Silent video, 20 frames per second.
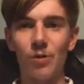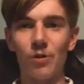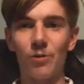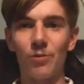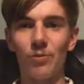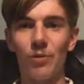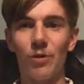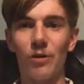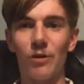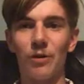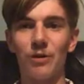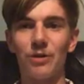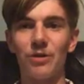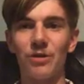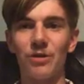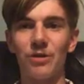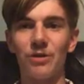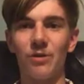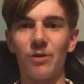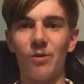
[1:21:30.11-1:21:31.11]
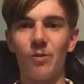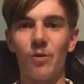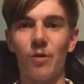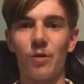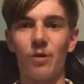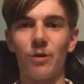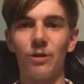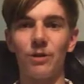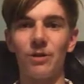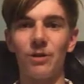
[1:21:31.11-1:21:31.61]
purge the
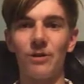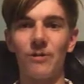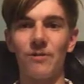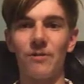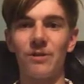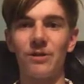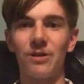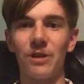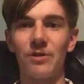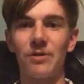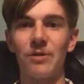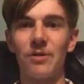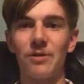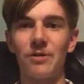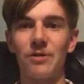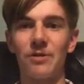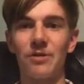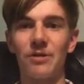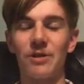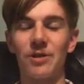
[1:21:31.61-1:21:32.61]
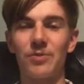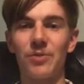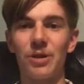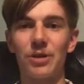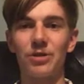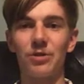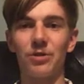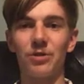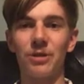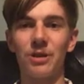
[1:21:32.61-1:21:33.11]
world of sinners,
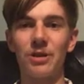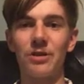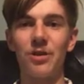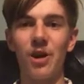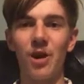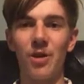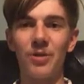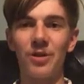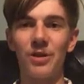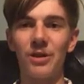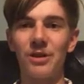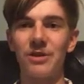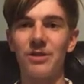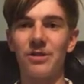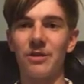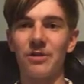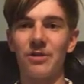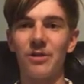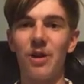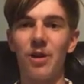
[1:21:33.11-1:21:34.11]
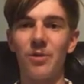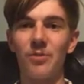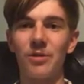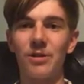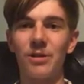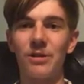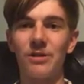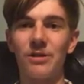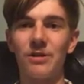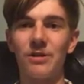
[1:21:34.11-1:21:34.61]
especially communists and the
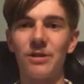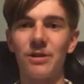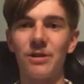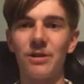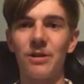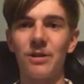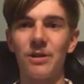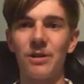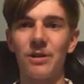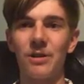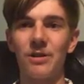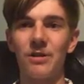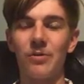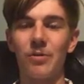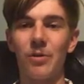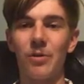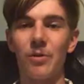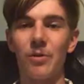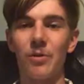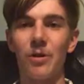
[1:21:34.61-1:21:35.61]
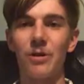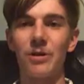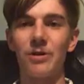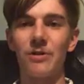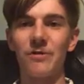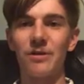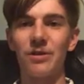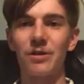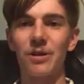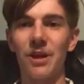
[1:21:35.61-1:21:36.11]
Communist
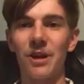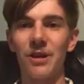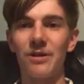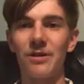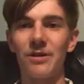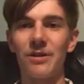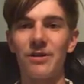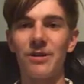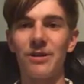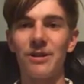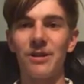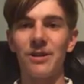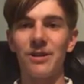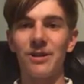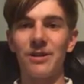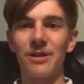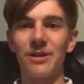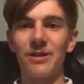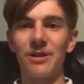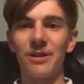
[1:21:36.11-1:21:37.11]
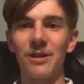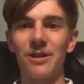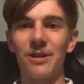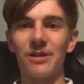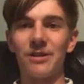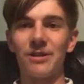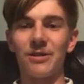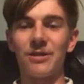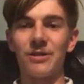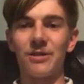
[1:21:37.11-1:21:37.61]
Party of China.
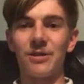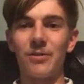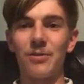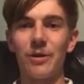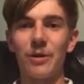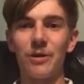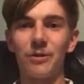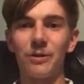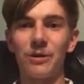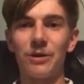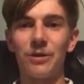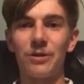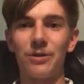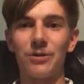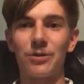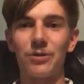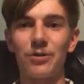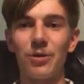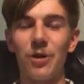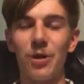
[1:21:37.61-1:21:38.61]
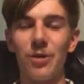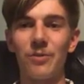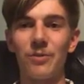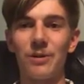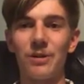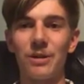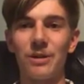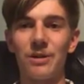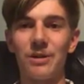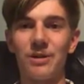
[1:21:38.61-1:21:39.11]
And apparently Trump
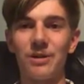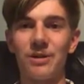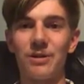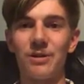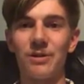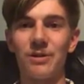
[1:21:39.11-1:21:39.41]
is